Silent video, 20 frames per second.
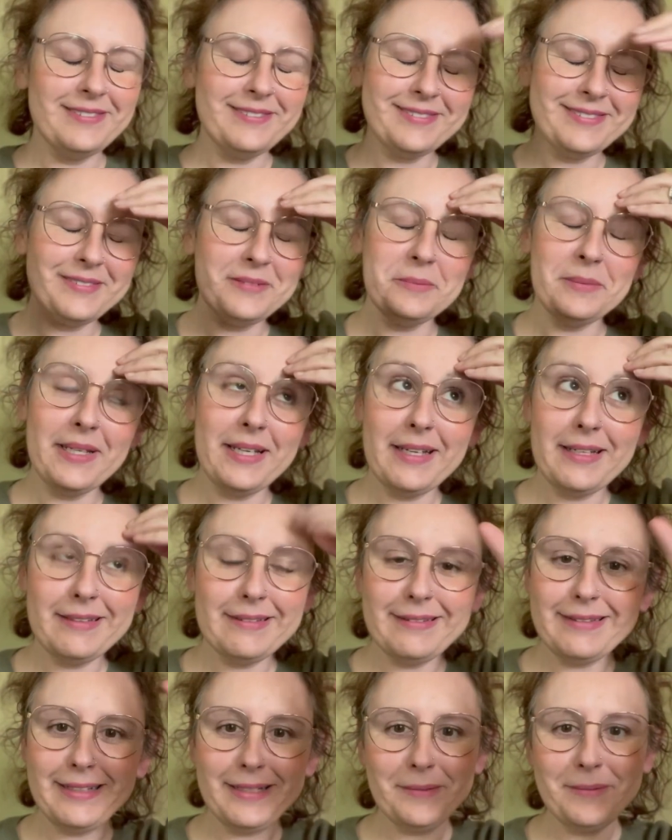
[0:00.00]
oh my God.
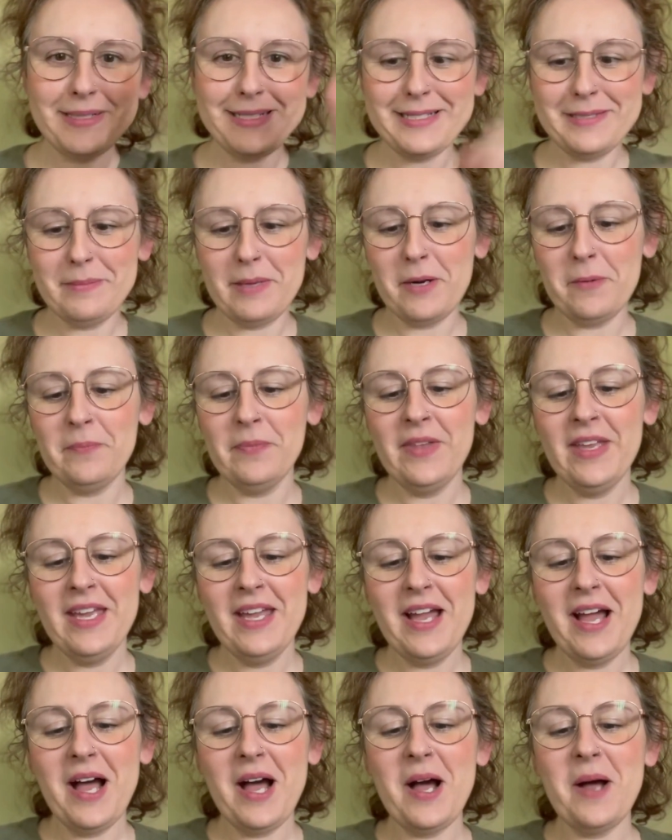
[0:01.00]
Anyway, it doesn't matter.
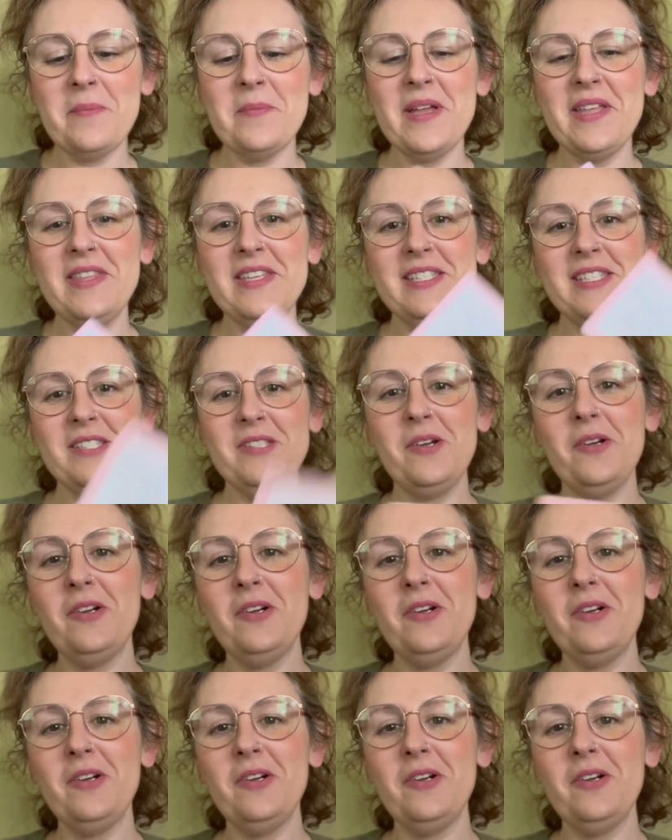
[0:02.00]
And this is her